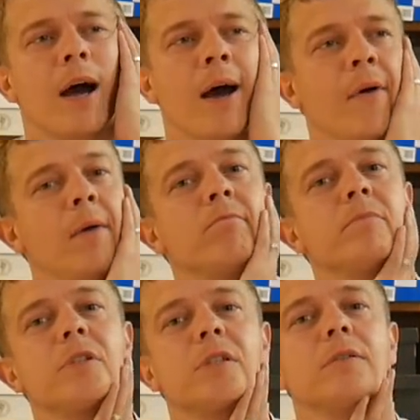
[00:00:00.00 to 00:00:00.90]

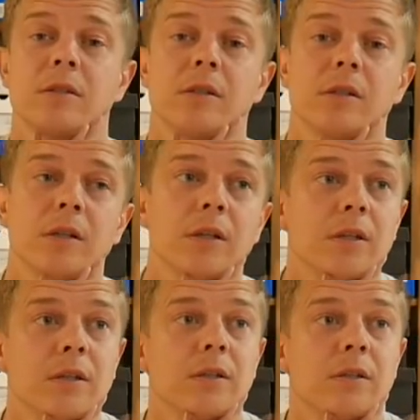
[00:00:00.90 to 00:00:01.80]
RMs? ZX.
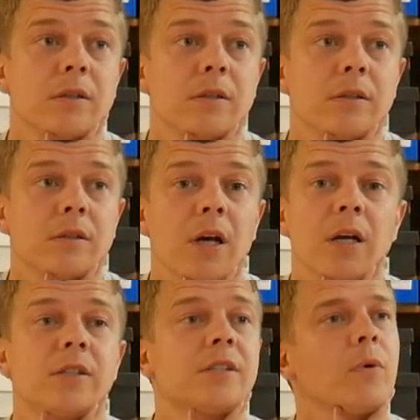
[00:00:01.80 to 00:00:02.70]

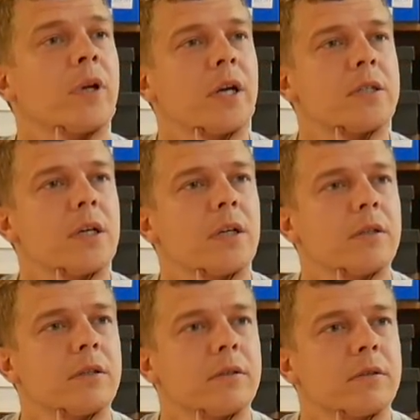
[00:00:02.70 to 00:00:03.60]
Uh, what did I say?
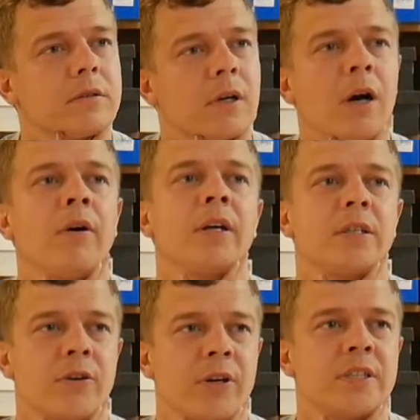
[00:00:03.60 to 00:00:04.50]
RX. Oh,
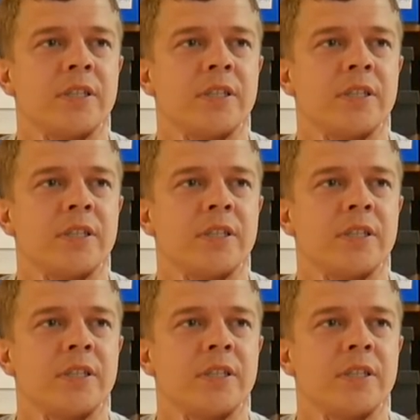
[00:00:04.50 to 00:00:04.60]
sorry, I